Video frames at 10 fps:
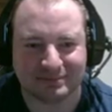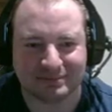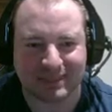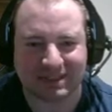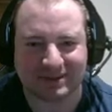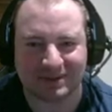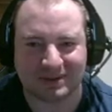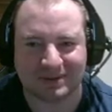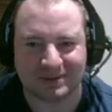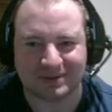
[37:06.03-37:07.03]
That's gonna
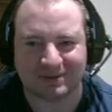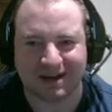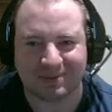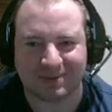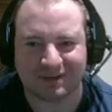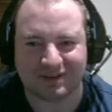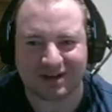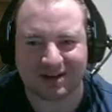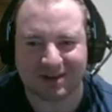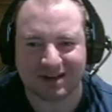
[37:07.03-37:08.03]
cost quite a bit of
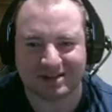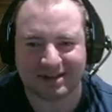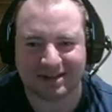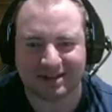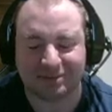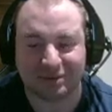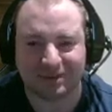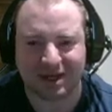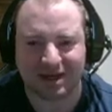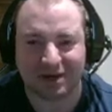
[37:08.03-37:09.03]
time actually. Probably
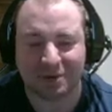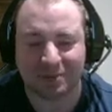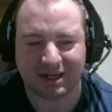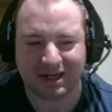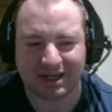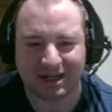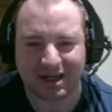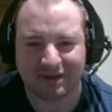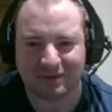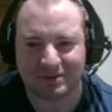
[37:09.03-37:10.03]
like a whole minute
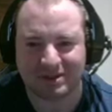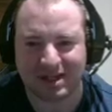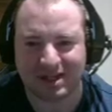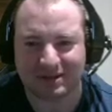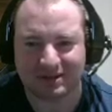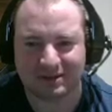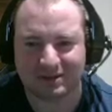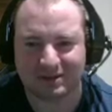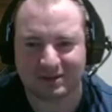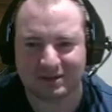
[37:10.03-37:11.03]
I've lost there.
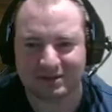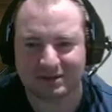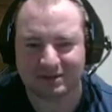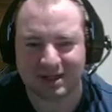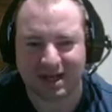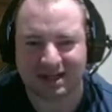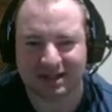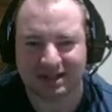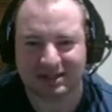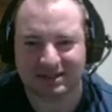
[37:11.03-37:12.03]
At
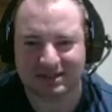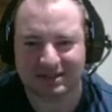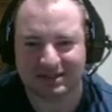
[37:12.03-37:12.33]
least.